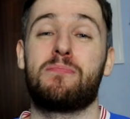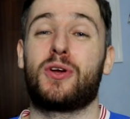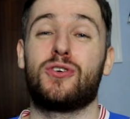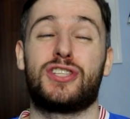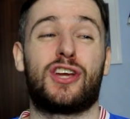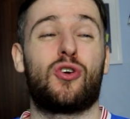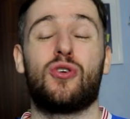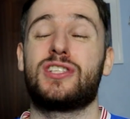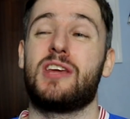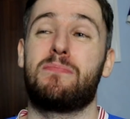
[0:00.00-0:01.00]
because the
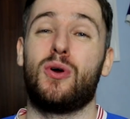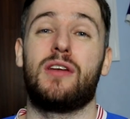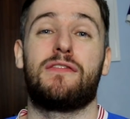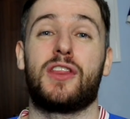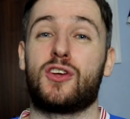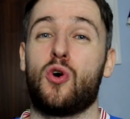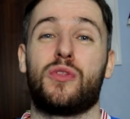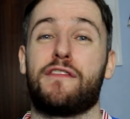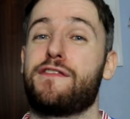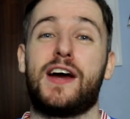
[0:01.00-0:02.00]
cross that he put in for the goal
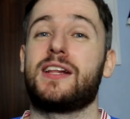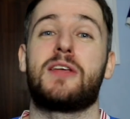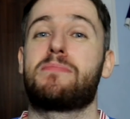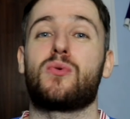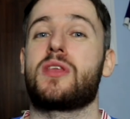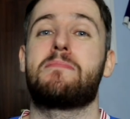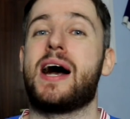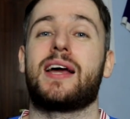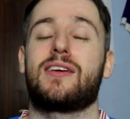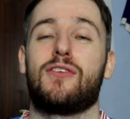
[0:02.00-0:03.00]
that finally broke the
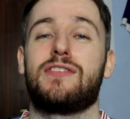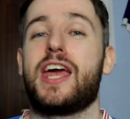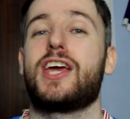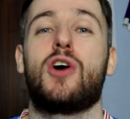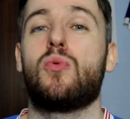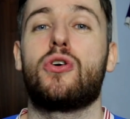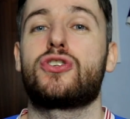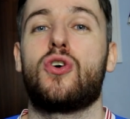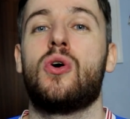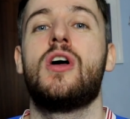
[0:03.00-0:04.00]
back of Legia
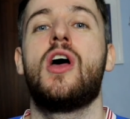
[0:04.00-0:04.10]
Warsaw